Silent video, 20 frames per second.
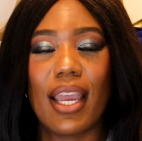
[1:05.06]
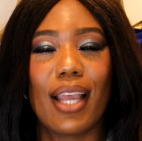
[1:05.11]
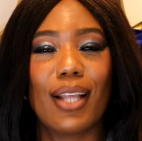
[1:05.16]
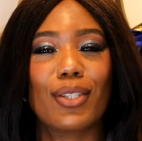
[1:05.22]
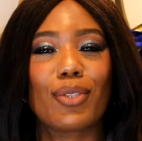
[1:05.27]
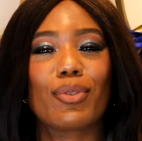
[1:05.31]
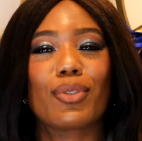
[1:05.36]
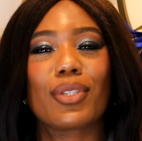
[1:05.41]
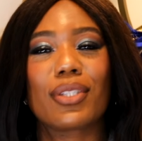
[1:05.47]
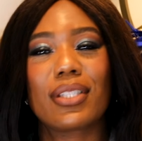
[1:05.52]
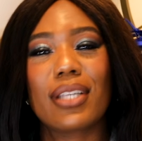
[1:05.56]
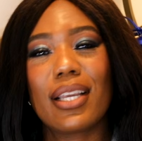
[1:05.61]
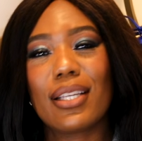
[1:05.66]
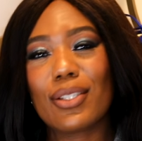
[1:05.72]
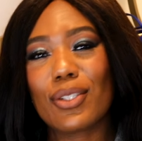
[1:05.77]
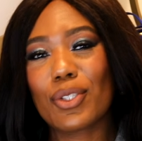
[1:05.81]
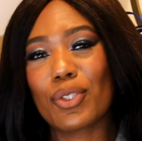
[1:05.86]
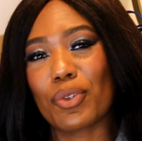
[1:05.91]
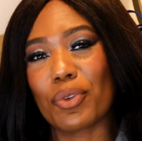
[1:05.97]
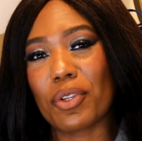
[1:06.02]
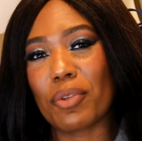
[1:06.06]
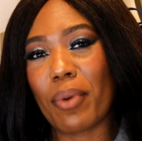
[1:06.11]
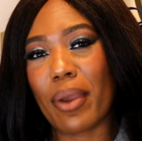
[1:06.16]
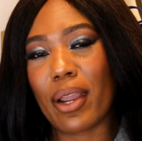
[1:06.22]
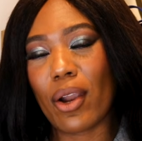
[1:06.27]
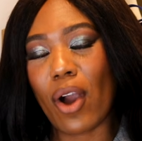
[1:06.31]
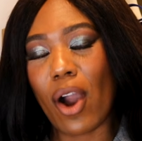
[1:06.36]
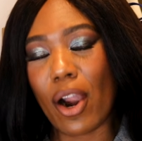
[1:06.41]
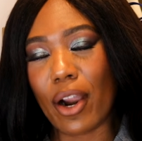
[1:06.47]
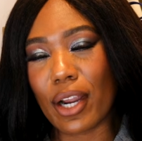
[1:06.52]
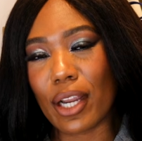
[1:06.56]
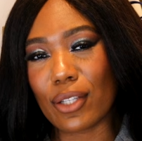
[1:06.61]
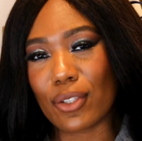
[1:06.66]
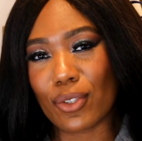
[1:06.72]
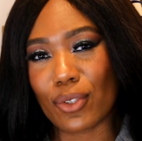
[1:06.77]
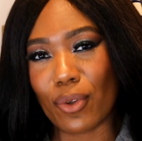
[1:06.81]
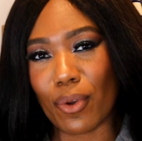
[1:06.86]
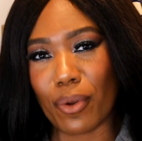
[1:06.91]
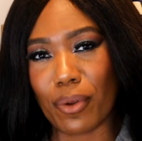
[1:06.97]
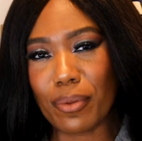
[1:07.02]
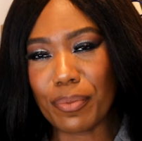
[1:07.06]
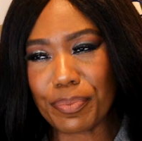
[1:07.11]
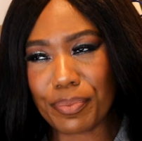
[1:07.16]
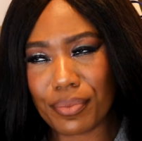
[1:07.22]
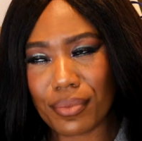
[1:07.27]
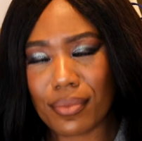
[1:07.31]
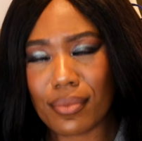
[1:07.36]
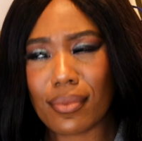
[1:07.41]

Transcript: And so it stays true in my heart and soul.